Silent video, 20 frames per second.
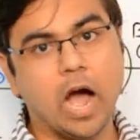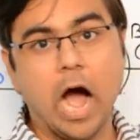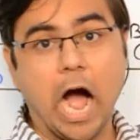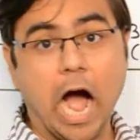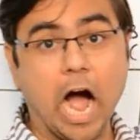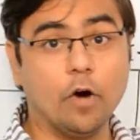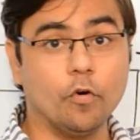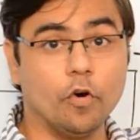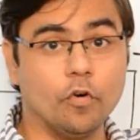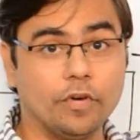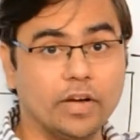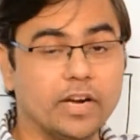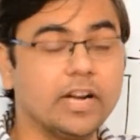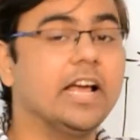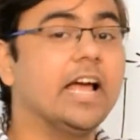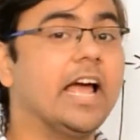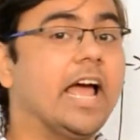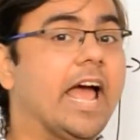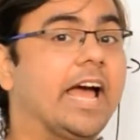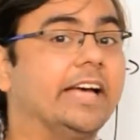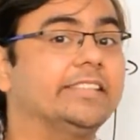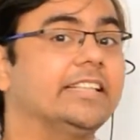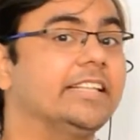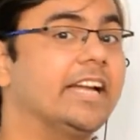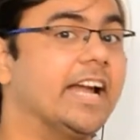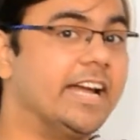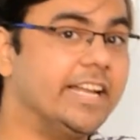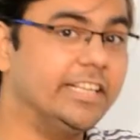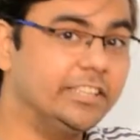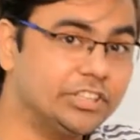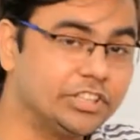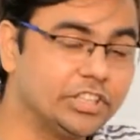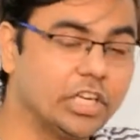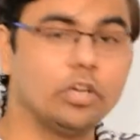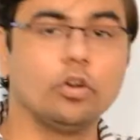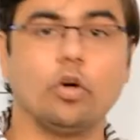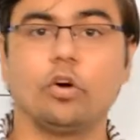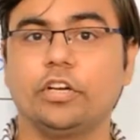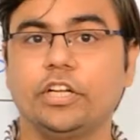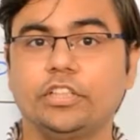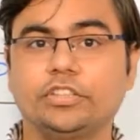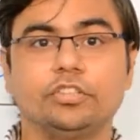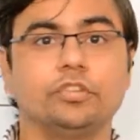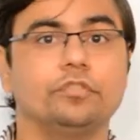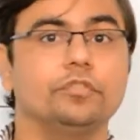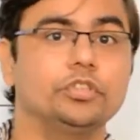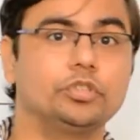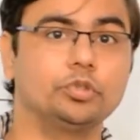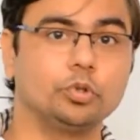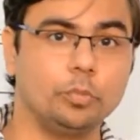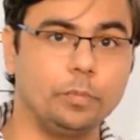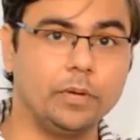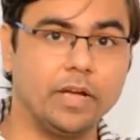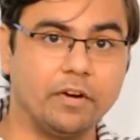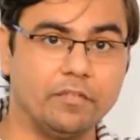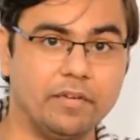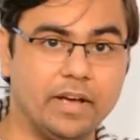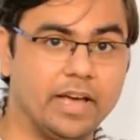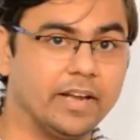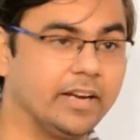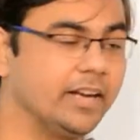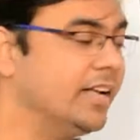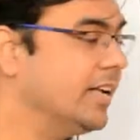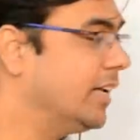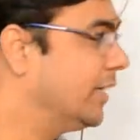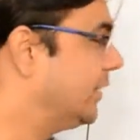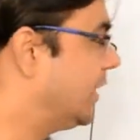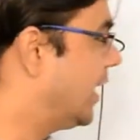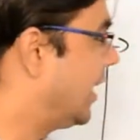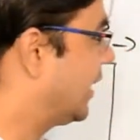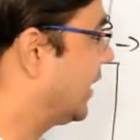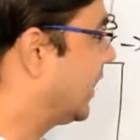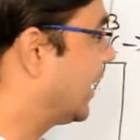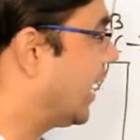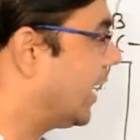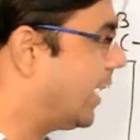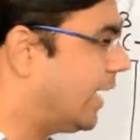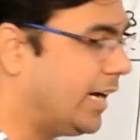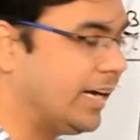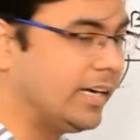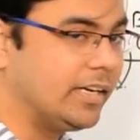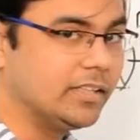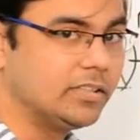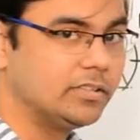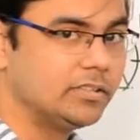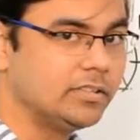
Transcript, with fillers: However, as an additional knowledge, we should be aware that current